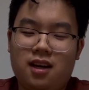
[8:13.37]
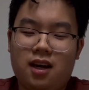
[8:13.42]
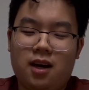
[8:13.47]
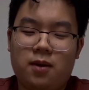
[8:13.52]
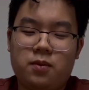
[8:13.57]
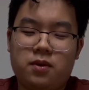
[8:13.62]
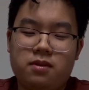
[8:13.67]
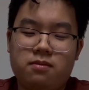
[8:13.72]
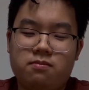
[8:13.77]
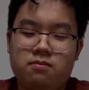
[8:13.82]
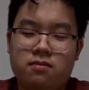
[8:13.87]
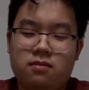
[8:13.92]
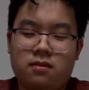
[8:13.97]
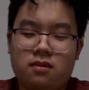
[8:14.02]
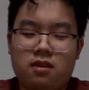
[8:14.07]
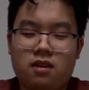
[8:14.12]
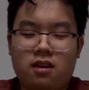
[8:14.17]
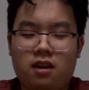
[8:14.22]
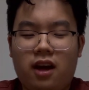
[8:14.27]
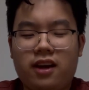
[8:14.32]
I
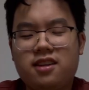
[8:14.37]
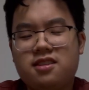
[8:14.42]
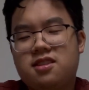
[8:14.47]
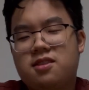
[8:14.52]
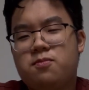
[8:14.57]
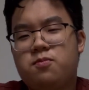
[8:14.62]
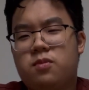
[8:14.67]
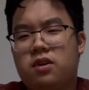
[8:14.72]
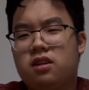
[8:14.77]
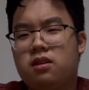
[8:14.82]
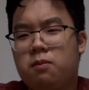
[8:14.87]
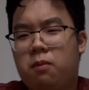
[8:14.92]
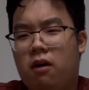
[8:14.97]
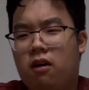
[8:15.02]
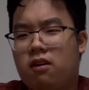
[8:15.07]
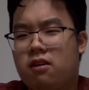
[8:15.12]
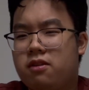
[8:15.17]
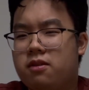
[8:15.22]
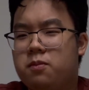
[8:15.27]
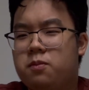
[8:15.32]
mean, I guess the middle
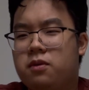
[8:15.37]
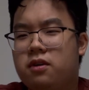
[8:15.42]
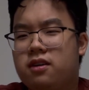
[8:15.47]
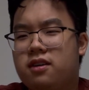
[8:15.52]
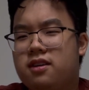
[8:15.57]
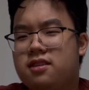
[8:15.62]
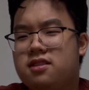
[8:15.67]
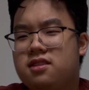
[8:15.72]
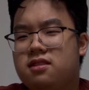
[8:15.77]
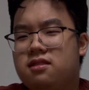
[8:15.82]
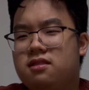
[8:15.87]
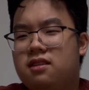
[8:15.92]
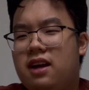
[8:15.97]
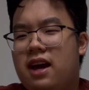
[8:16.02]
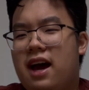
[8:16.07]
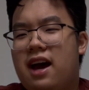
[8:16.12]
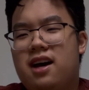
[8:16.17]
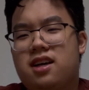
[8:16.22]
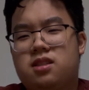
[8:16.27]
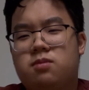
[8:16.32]
part of the book isn't
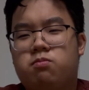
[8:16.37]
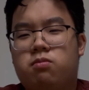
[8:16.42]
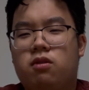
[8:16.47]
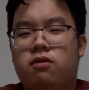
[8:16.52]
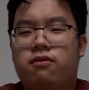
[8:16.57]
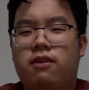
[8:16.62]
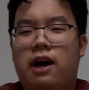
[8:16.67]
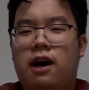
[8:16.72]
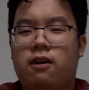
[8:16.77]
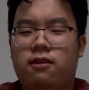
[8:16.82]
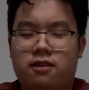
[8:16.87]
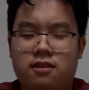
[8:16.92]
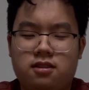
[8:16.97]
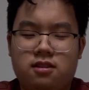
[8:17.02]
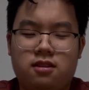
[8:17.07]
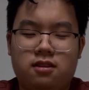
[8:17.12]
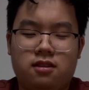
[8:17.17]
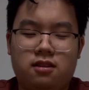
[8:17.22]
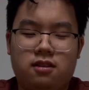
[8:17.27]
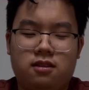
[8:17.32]
as profound as
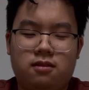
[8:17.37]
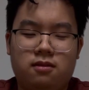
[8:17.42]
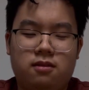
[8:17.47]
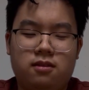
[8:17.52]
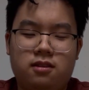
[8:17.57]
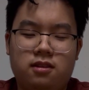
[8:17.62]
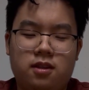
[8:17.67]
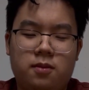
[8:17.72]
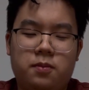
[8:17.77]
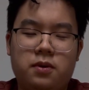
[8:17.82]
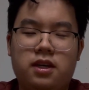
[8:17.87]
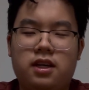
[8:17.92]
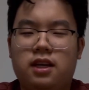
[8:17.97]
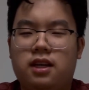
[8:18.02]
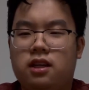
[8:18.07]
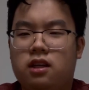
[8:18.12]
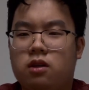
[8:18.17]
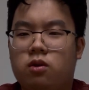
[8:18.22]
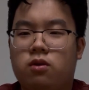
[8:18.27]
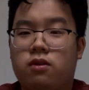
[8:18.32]
the
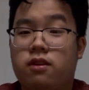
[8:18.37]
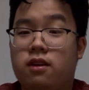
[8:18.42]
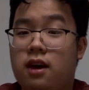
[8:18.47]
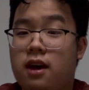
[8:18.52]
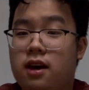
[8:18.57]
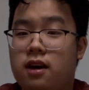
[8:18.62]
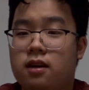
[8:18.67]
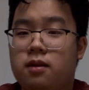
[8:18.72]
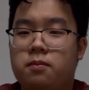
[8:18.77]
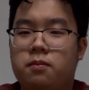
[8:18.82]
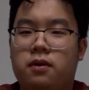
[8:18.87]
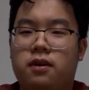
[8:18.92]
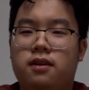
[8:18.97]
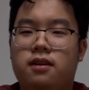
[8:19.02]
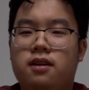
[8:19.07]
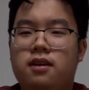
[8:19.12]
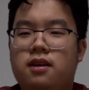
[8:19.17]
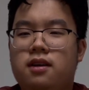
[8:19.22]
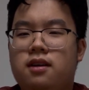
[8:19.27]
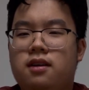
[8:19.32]
beginning or the end, but
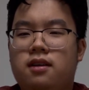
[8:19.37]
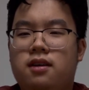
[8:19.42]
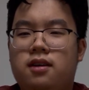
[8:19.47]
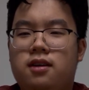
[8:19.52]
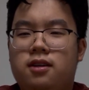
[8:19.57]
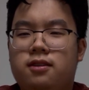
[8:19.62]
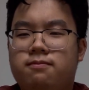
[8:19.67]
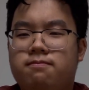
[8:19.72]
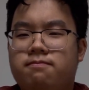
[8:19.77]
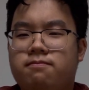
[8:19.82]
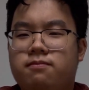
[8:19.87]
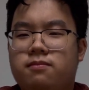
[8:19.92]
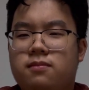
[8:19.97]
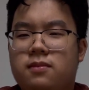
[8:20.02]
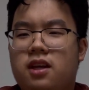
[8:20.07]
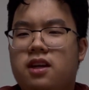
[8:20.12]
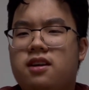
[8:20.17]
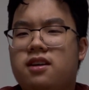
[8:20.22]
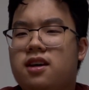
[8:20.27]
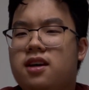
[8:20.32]

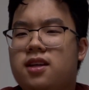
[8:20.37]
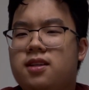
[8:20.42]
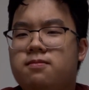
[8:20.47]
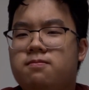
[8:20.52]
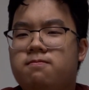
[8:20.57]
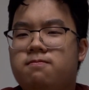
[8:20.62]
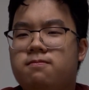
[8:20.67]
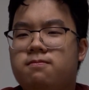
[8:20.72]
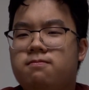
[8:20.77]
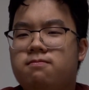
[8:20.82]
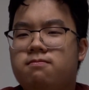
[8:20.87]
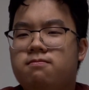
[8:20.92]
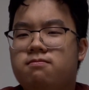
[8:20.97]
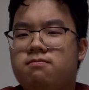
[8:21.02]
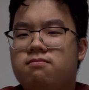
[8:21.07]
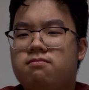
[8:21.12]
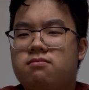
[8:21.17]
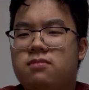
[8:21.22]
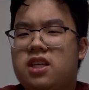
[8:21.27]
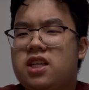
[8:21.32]
then again,
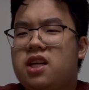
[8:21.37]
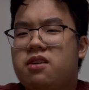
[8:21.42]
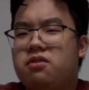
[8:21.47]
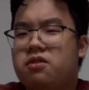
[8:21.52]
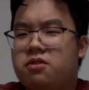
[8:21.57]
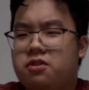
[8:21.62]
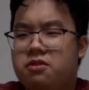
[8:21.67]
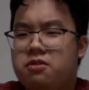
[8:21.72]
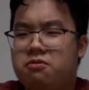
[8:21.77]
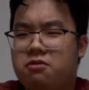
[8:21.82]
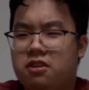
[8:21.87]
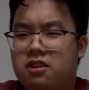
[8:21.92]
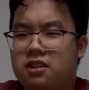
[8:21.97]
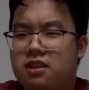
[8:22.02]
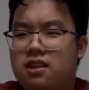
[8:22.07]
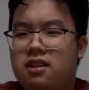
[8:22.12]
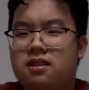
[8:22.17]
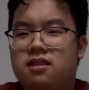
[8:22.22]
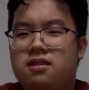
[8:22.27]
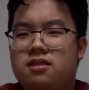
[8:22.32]
it never
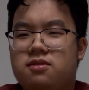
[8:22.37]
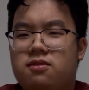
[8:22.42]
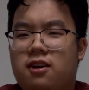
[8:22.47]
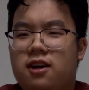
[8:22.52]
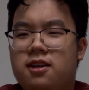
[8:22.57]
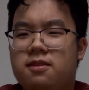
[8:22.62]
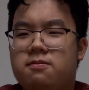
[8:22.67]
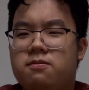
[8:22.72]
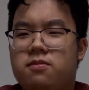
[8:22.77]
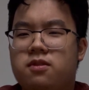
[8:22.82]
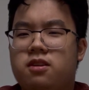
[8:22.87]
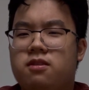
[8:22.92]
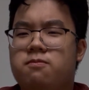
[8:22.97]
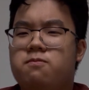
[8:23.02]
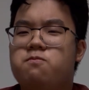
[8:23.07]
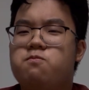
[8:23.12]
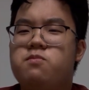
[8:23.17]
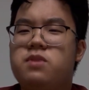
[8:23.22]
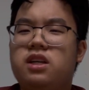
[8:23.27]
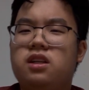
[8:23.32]
really is, right? The
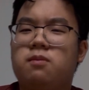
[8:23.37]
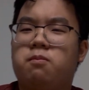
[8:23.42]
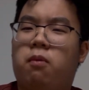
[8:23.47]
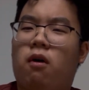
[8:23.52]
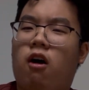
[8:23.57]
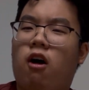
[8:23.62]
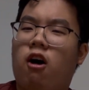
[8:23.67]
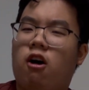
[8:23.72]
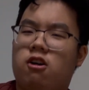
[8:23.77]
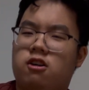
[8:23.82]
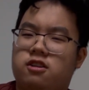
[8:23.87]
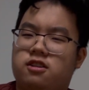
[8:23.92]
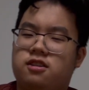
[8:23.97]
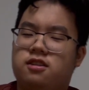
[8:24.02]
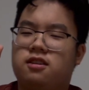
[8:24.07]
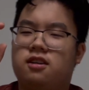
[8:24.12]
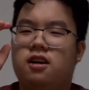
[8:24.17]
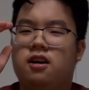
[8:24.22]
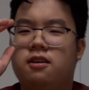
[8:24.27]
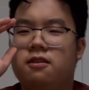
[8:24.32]
middle
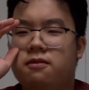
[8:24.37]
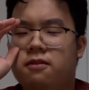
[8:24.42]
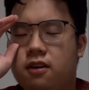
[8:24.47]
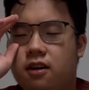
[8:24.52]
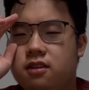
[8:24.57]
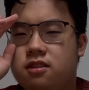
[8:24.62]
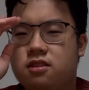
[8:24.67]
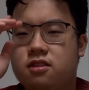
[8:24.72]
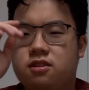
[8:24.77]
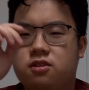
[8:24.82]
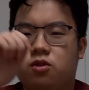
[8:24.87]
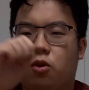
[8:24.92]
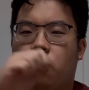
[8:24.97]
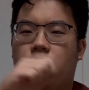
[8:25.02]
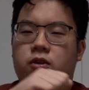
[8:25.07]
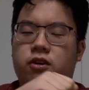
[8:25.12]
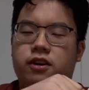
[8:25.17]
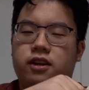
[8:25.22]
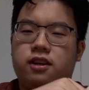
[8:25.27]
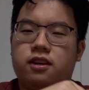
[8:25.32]
part of a
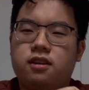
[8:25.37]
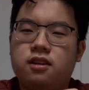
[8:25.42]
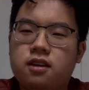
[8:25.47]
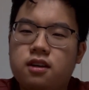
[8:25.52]
story